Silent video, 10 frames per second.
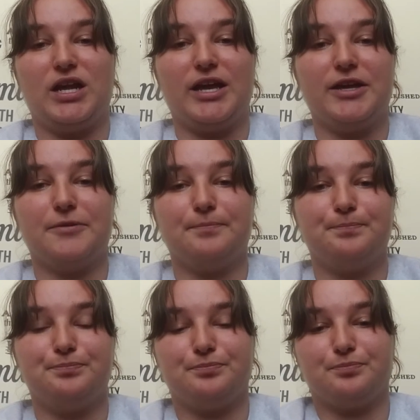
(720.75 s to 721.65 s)
hey,
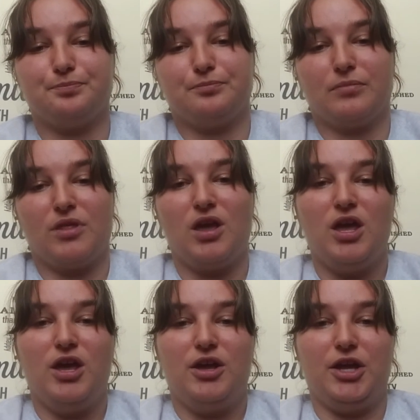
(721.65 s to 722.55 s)

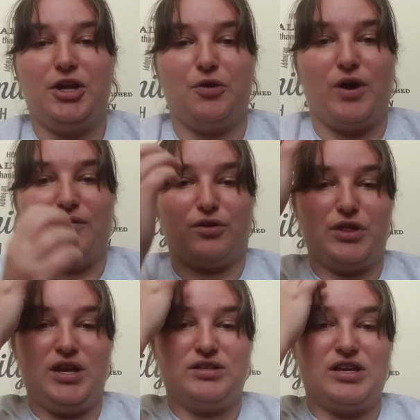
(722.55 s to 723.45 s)
you know,
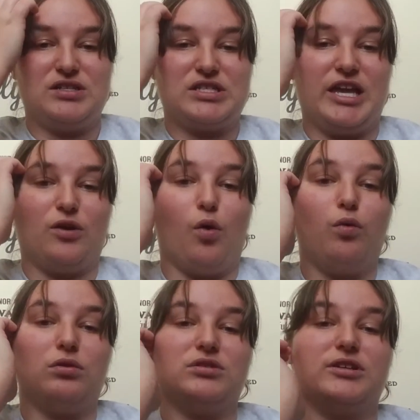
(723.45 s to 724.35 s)
everything does get
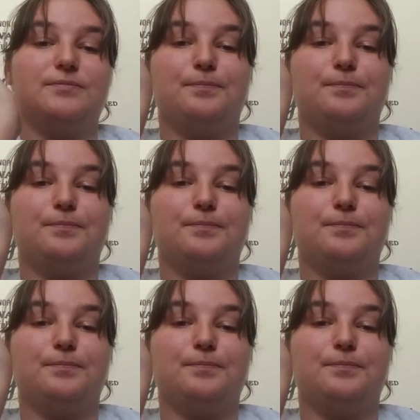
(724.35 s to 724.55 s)
old.